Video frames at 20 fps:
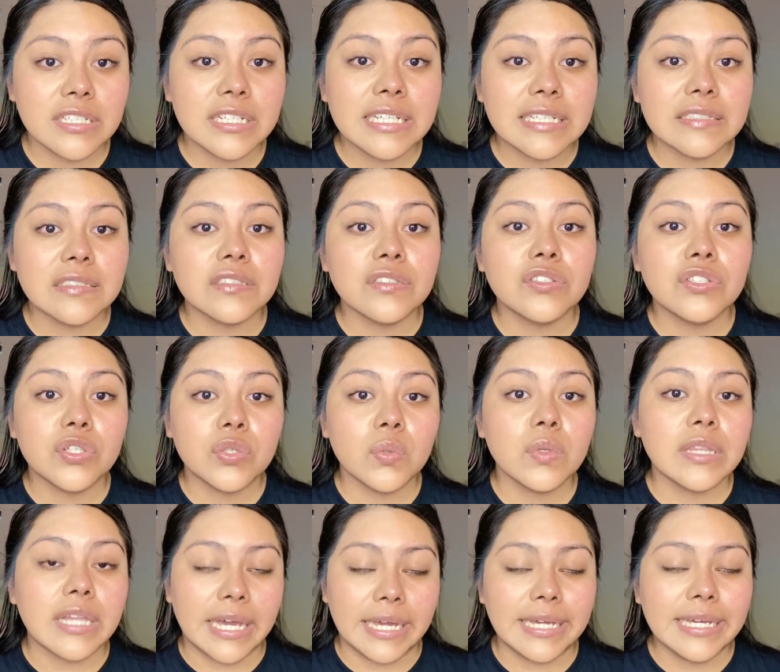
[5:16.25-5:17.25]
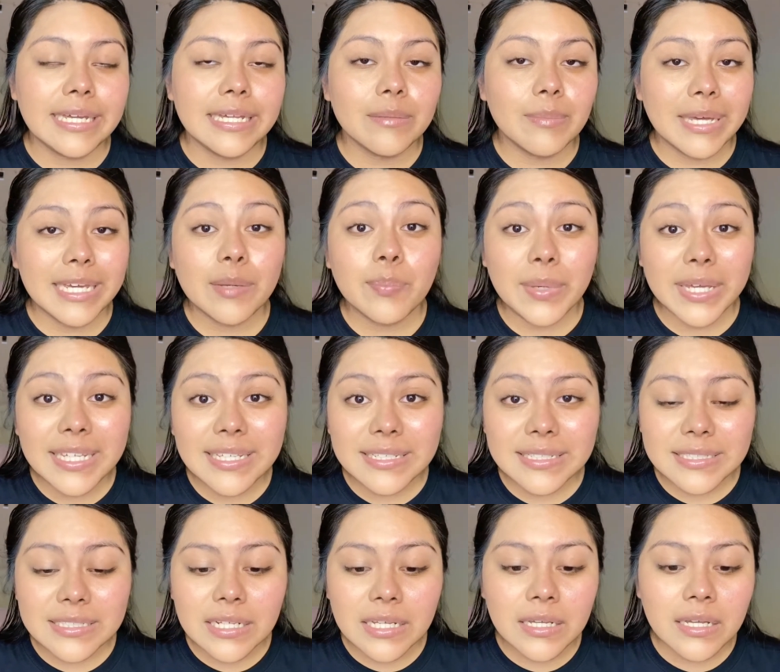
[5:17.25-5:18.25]
is too light in my
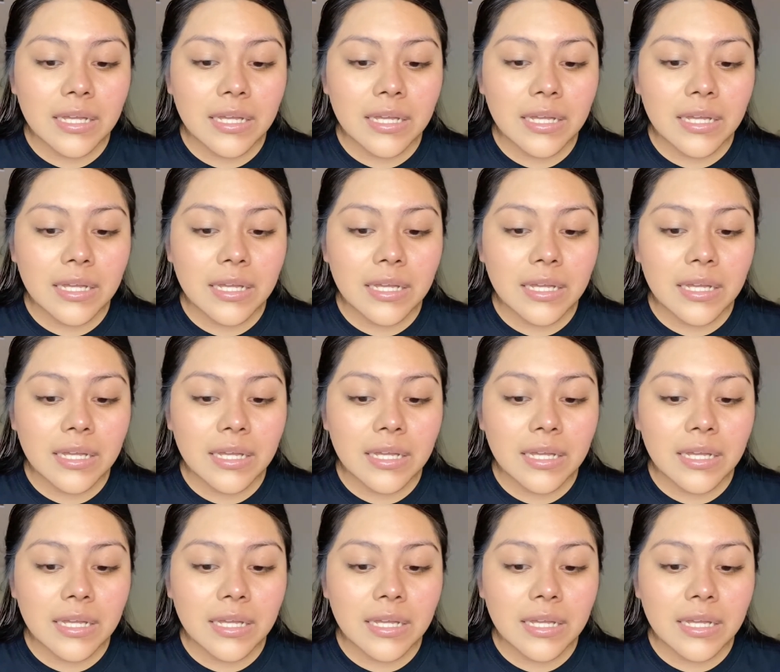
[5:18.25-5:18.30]
opinion.